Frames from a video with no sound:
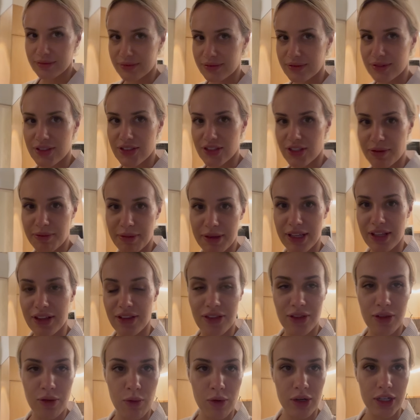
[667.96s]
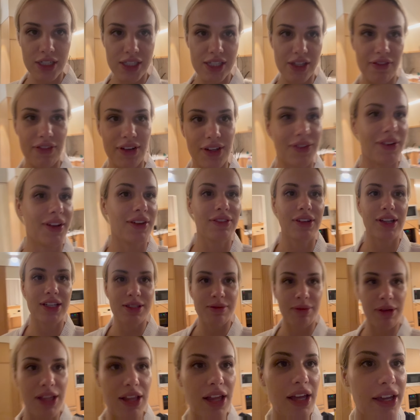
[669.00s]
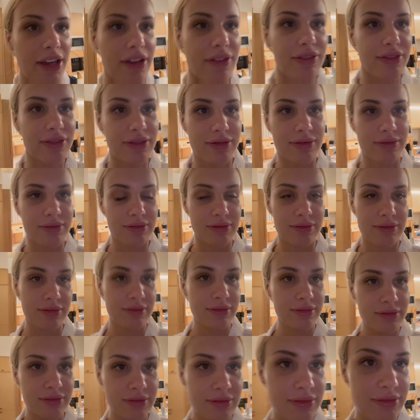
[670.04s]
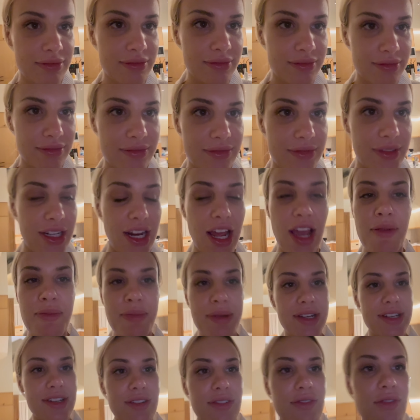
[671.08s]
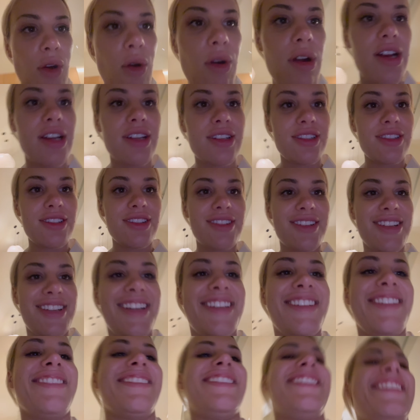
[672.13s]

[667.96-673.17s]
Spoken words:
This is going to be the worst 75 days of my life. And I've been divorced.